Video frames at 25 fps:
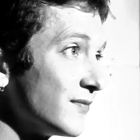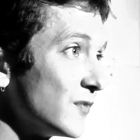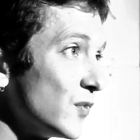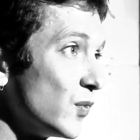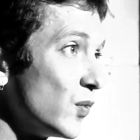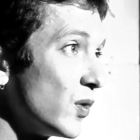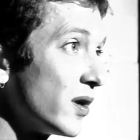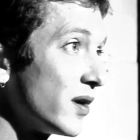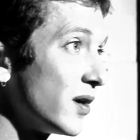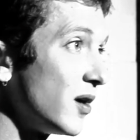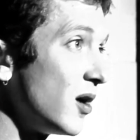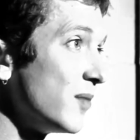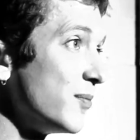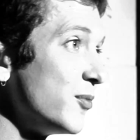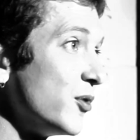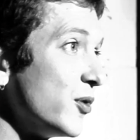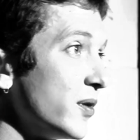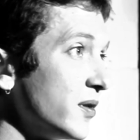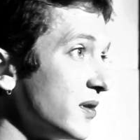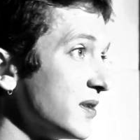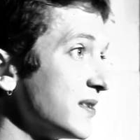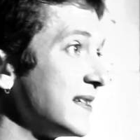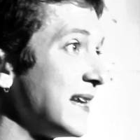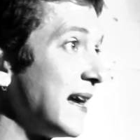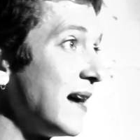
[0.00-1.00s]
What it all
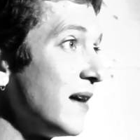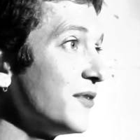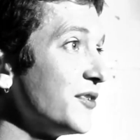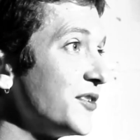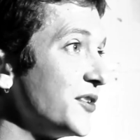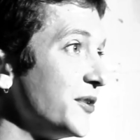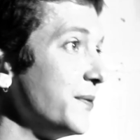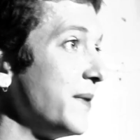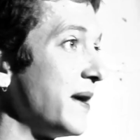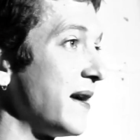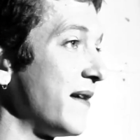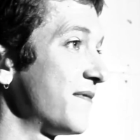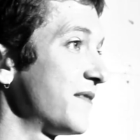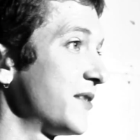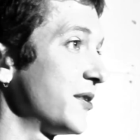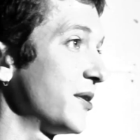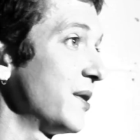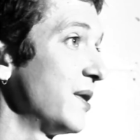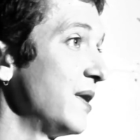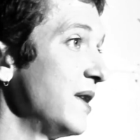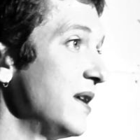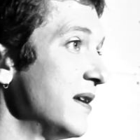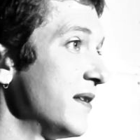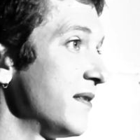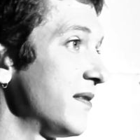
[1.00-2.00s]
boils down to
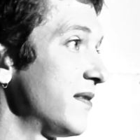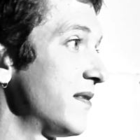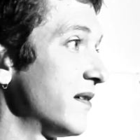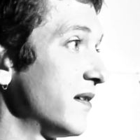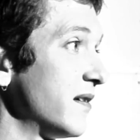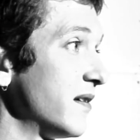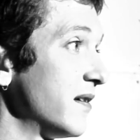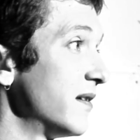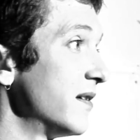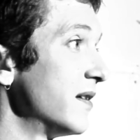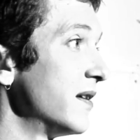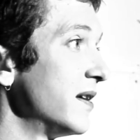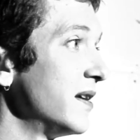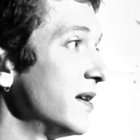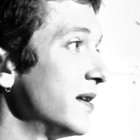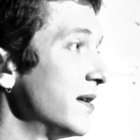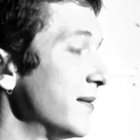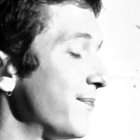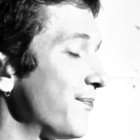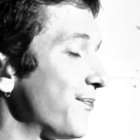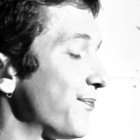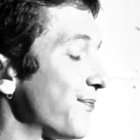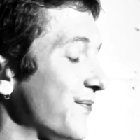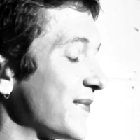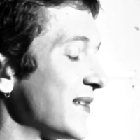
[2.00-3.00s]
after the
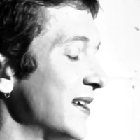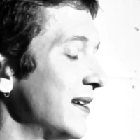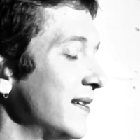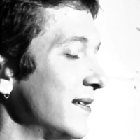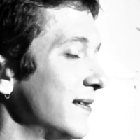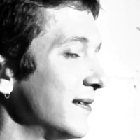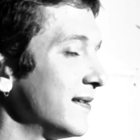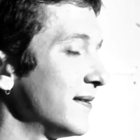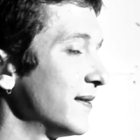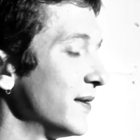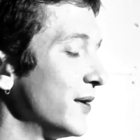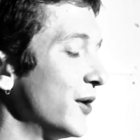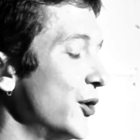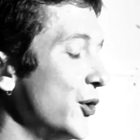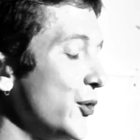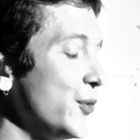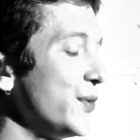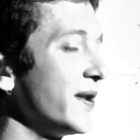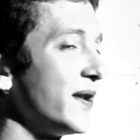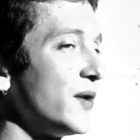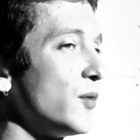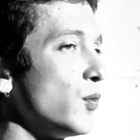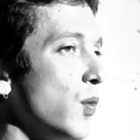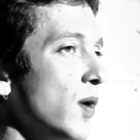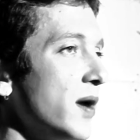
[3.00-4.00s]
who
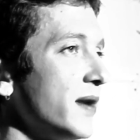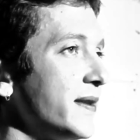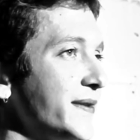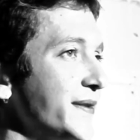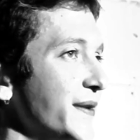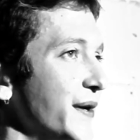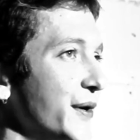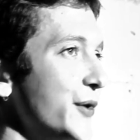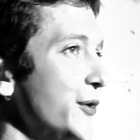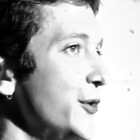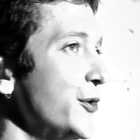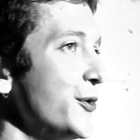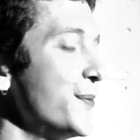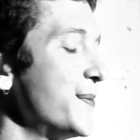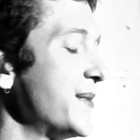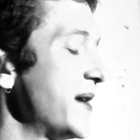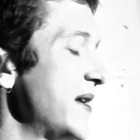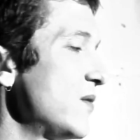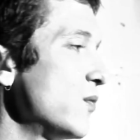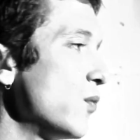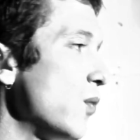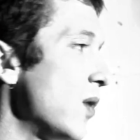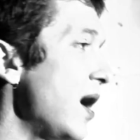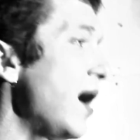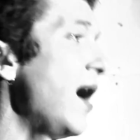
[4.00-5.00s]
did what to whom
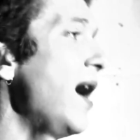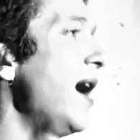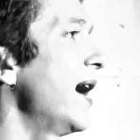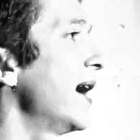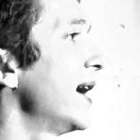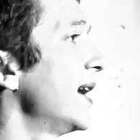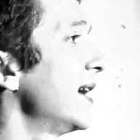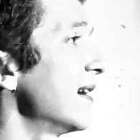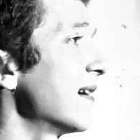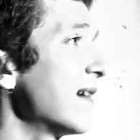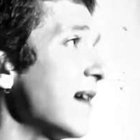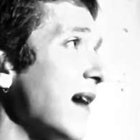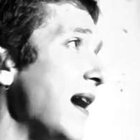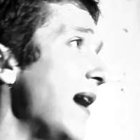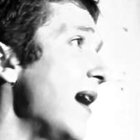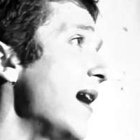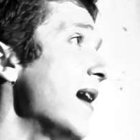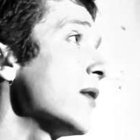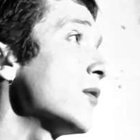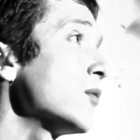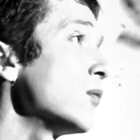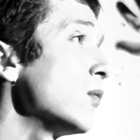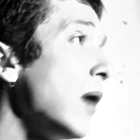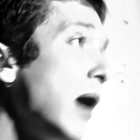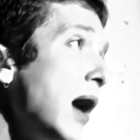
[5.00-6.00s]
and why,
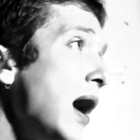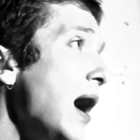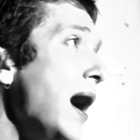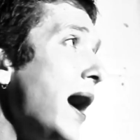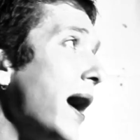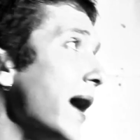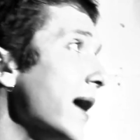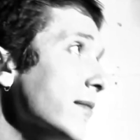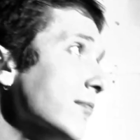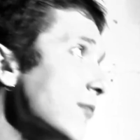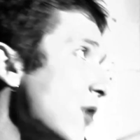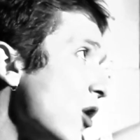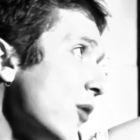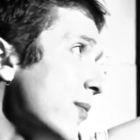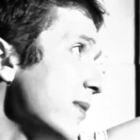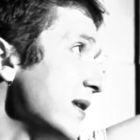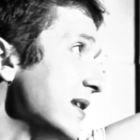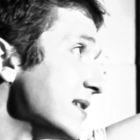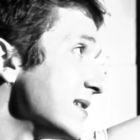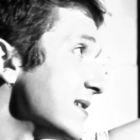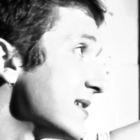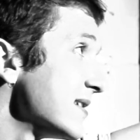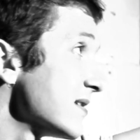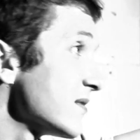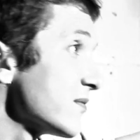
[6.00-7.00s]
God, why
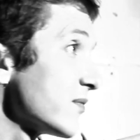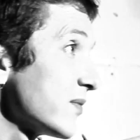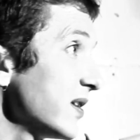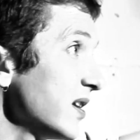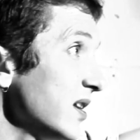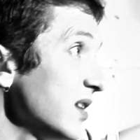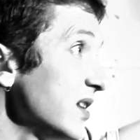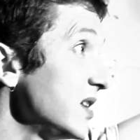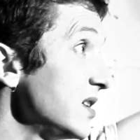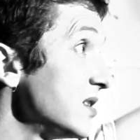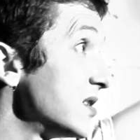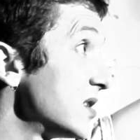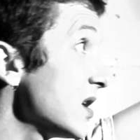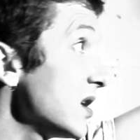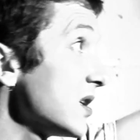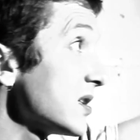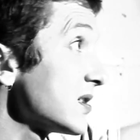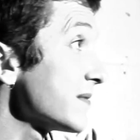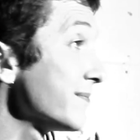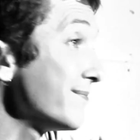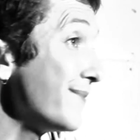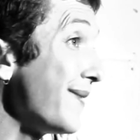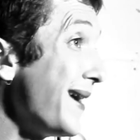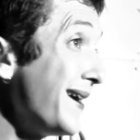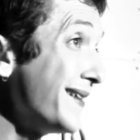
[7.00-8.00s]
moments is really
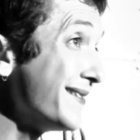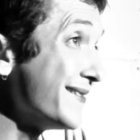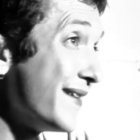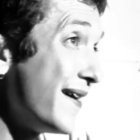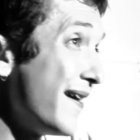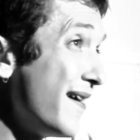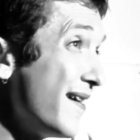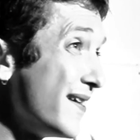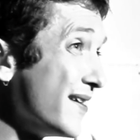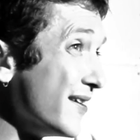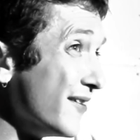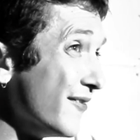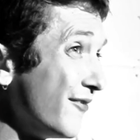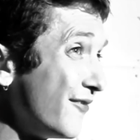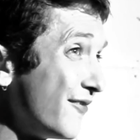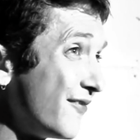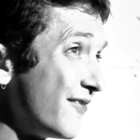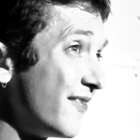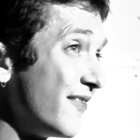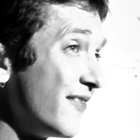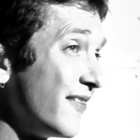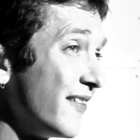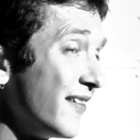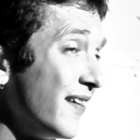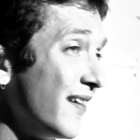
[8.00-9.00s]
just my
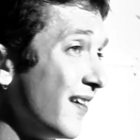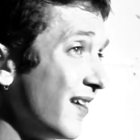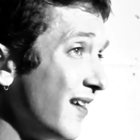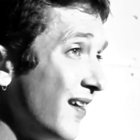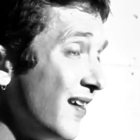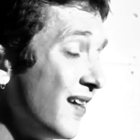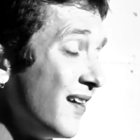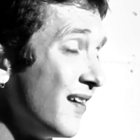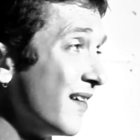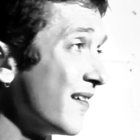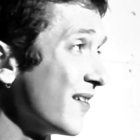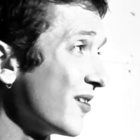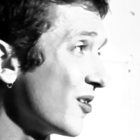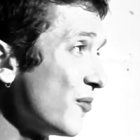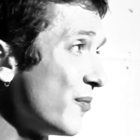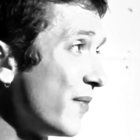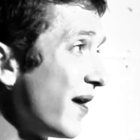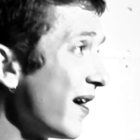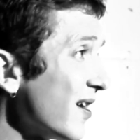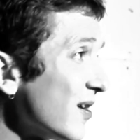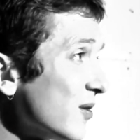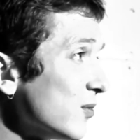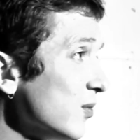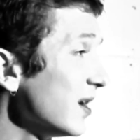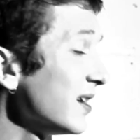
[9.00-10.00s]
life. No
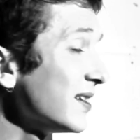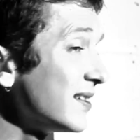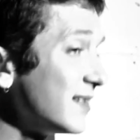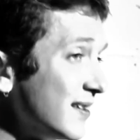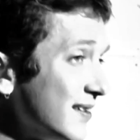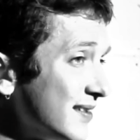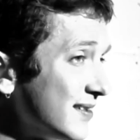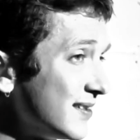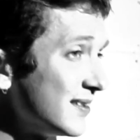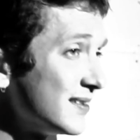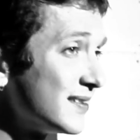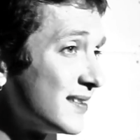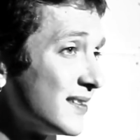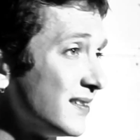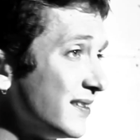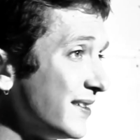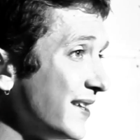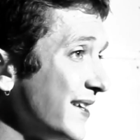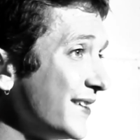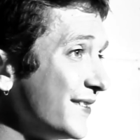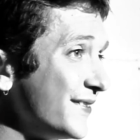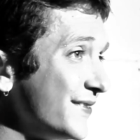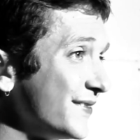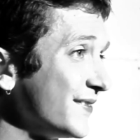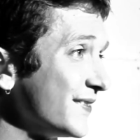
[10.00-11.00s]
matter what, this is the
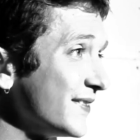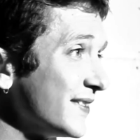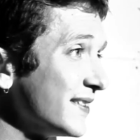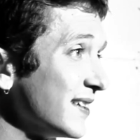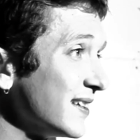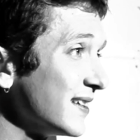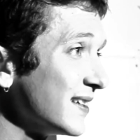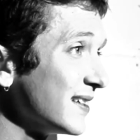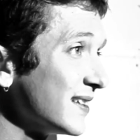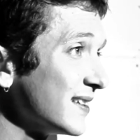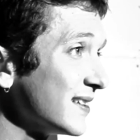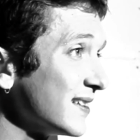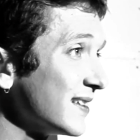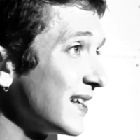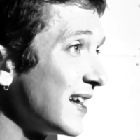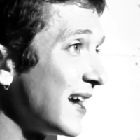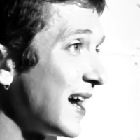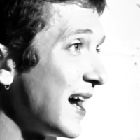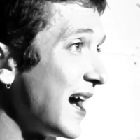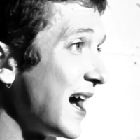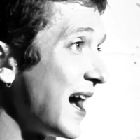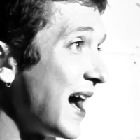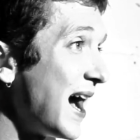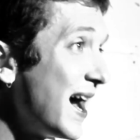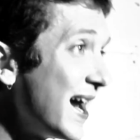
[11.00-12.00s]
life
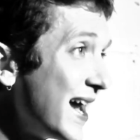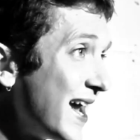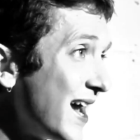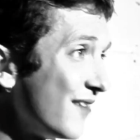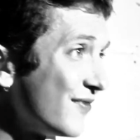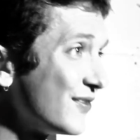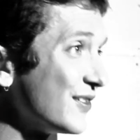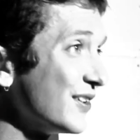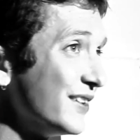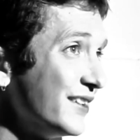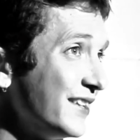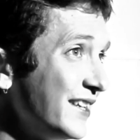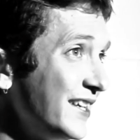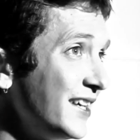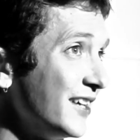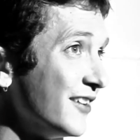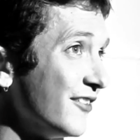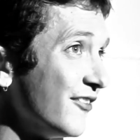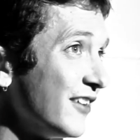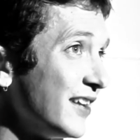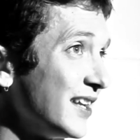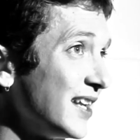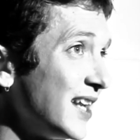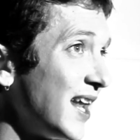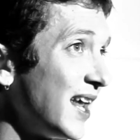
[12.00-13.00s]
I have to
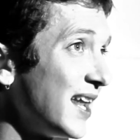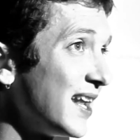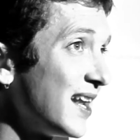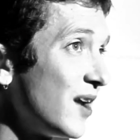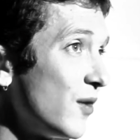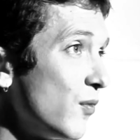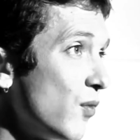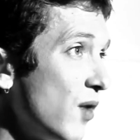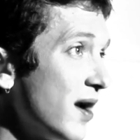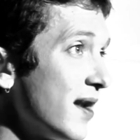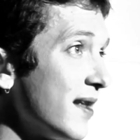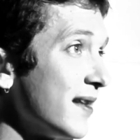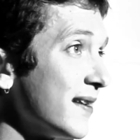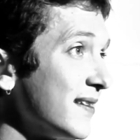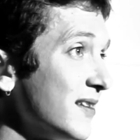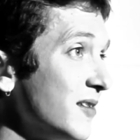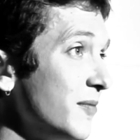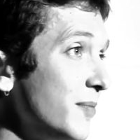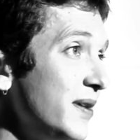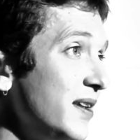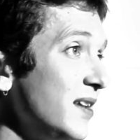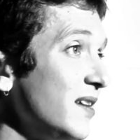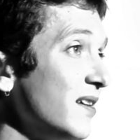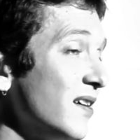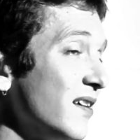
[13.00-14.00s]
live, and I want it to
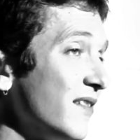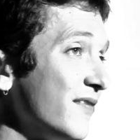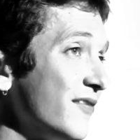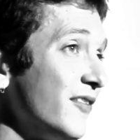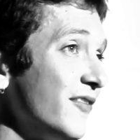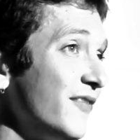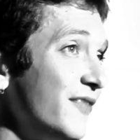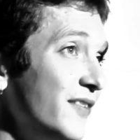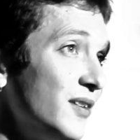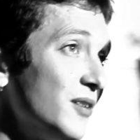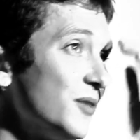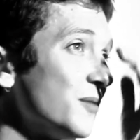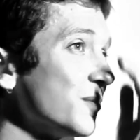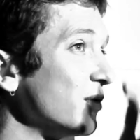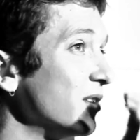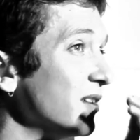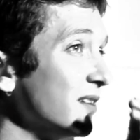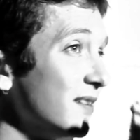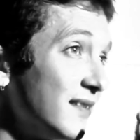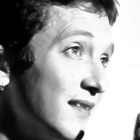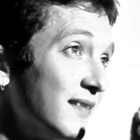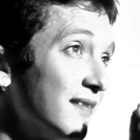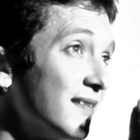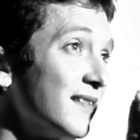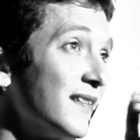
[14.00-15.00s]
be a fulfilled
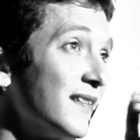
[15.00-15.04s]
one.